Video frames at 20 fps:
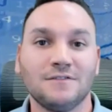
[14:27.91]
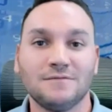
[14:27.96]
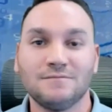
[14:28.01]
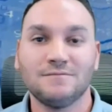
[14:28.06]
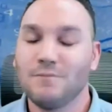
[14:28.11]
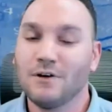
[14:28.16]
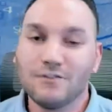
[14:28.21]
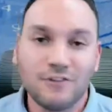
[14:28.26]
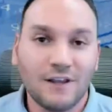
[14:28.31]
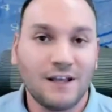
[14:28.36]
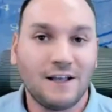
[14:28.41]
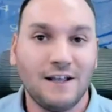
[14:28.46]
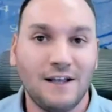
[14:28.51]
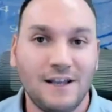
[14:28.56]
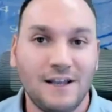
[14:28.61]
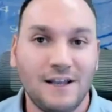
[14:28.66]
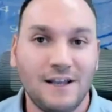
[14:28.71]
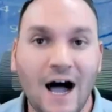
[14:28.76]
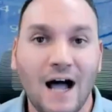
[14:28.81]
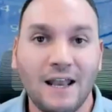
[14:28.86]
Most likely
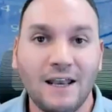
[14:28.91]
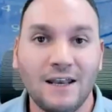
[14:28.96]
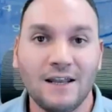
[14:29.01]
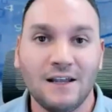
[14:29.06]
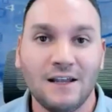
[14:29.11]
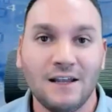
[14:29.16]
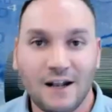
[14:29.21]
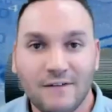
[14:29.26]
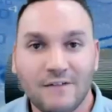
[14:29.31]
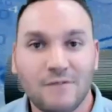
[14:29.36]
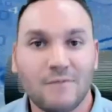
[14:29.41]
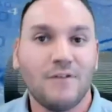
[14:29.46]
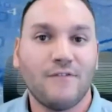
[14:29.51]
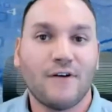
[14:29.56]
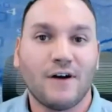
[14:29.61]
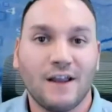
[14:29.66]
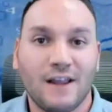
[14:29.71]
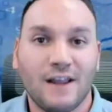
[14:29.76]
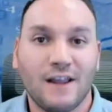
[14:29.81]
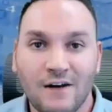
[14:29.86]
not. You'd have to be
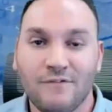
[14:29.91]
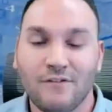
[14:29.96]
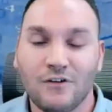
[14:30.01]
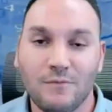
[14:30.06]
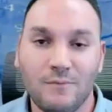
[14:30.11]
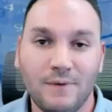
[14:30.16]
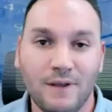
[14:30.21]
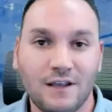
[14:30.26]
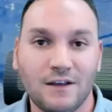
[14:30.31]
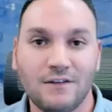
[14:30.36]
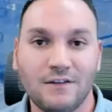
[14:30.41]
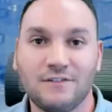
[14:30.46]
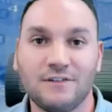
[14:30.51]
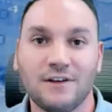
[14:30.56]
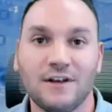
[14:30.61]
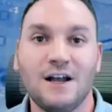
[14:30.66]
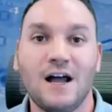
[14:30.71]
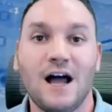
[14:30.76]
very careful because,